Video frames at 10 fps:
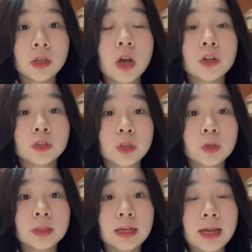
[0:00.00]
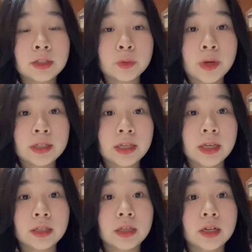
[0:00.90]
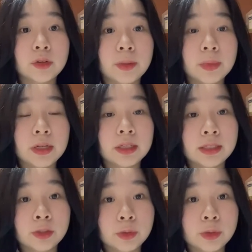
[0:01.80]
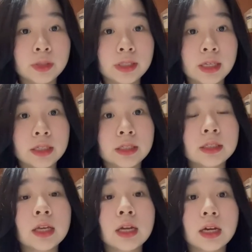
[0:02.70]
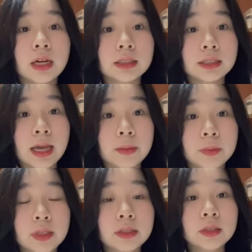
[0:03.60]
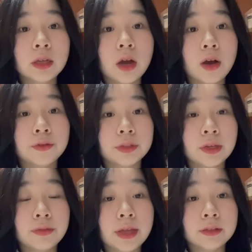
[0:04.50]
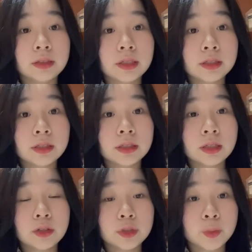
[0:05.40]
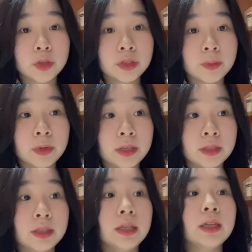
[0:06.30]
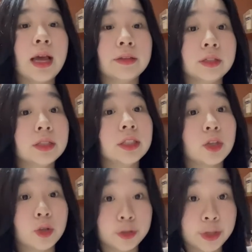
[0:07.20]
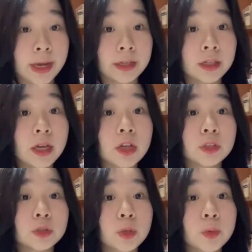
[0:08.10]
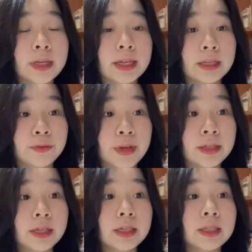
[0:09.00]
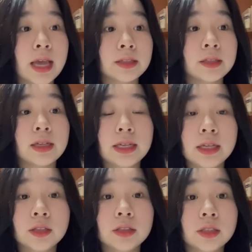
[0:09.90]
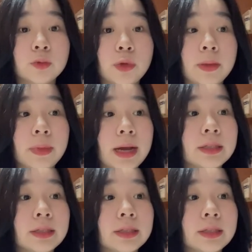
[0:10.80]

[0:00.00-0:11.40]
So the last one in agreement issues is assignment of the renter's responsibility under the contract. So we can define this as the legal term whereby